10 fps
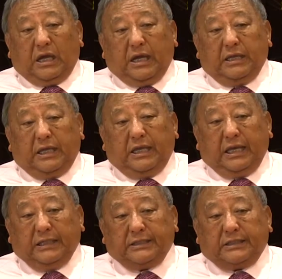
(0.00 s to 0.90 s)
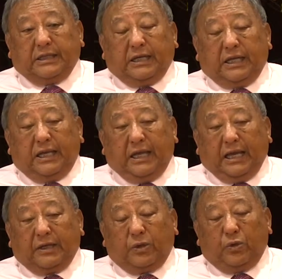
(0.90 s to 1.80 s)
And yes,
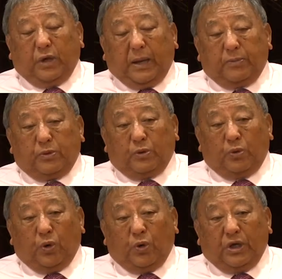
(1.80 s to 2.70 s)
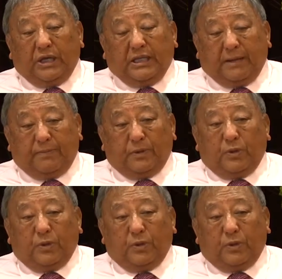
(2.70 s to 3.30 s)
yet you have to know enough